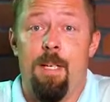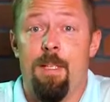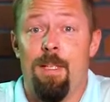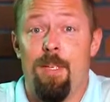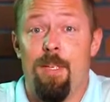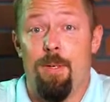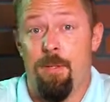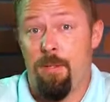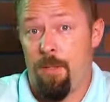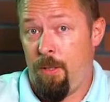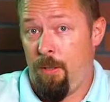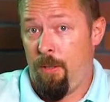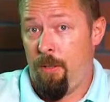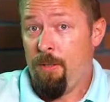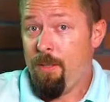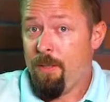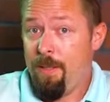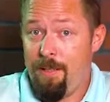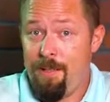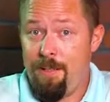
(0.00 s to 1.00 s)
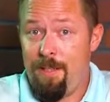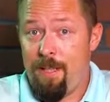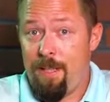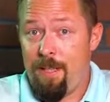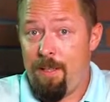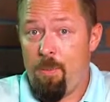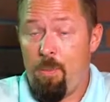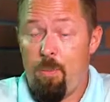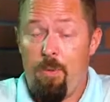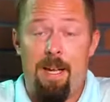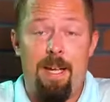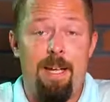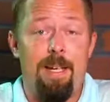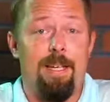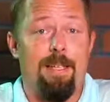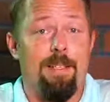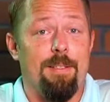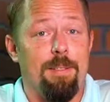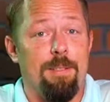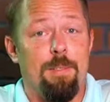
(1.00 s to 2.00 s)
There's currently a ticket
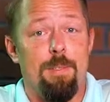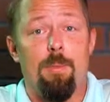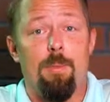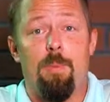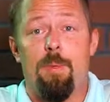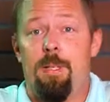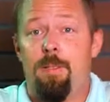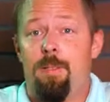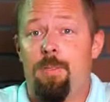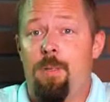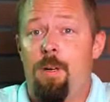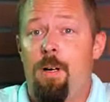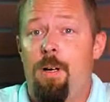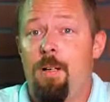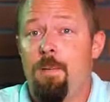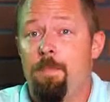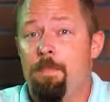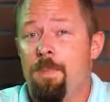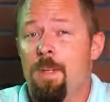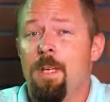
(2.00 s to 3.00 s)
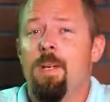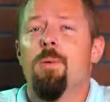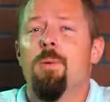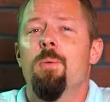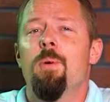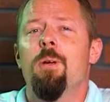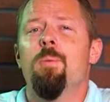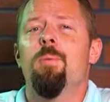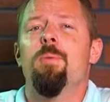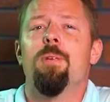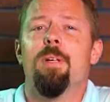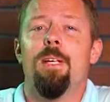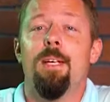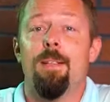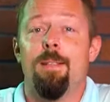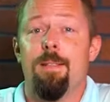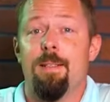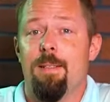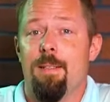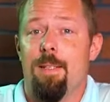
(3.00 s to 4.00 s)
waiting to be drawn. We will
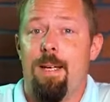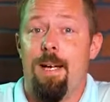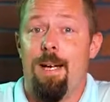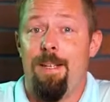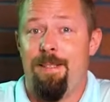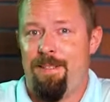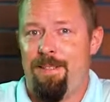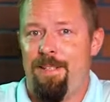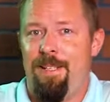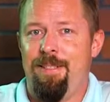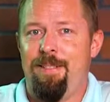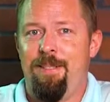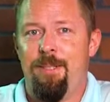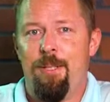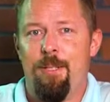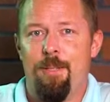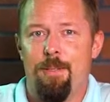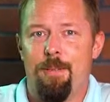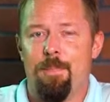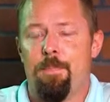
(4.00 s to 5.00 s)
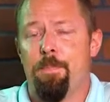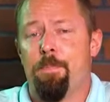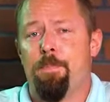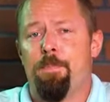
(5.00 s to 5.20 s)
get to that. Stay tuned.